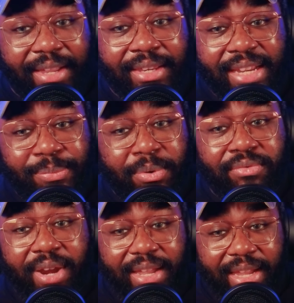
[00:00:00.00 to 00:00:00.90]
this one
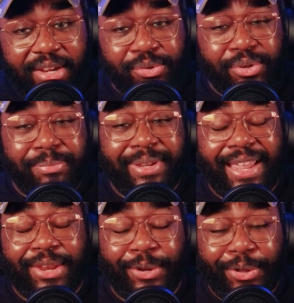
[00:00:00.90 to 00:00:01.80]
right here is going to be
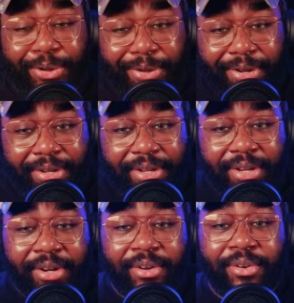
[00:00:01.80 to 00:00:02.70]
a long
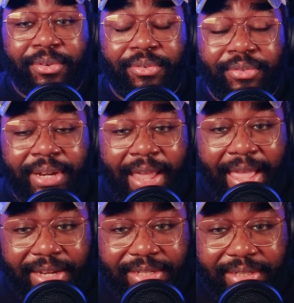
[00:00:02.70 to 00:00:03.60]

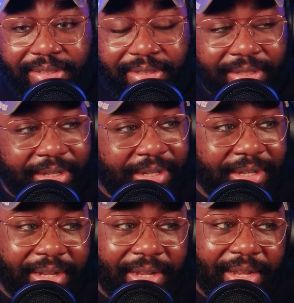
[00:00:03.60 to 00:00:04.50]
reaction.
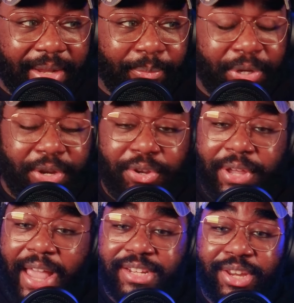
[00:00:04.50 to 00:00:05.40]
Um, when you, you
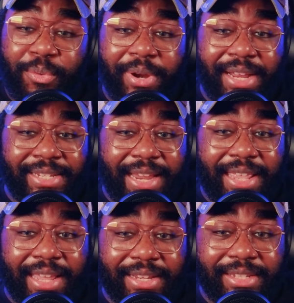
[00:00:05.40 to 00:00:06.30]
guys know when I say
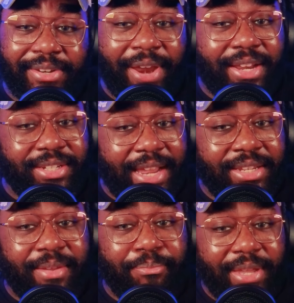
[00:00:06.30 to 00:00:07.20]
this, the reactions
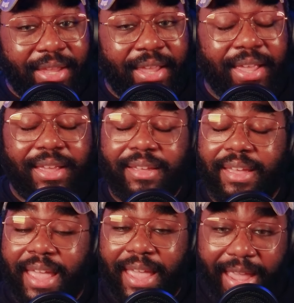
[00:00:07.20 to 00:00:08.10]
end up being
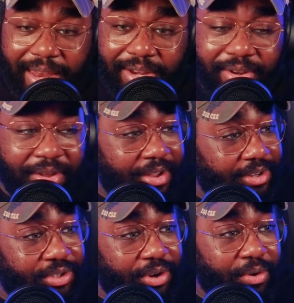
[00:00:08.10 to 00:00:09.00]
hella long.
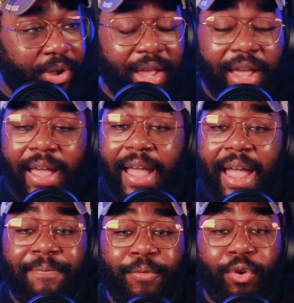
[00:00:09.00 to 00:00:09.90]
So
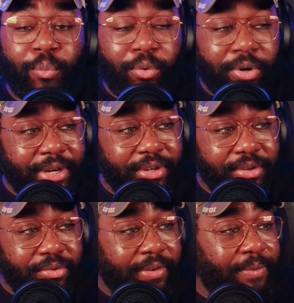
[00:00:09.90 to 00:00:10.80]
I'm forewarning
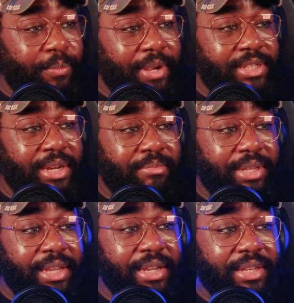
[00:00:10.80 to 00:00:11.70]
you. If you want
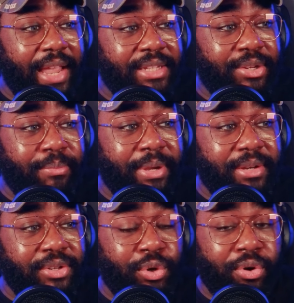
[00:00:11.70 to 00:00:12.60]
something that's a little
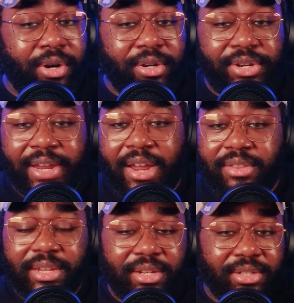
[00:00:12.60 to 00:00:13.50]
bit shorter, check
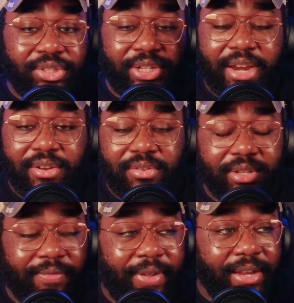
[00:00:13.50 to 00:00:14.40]
out the channel.
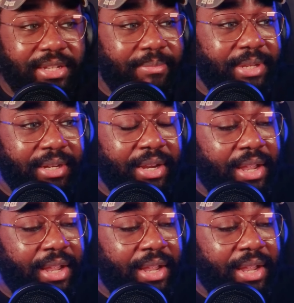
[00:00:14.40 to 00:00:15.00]
You can find something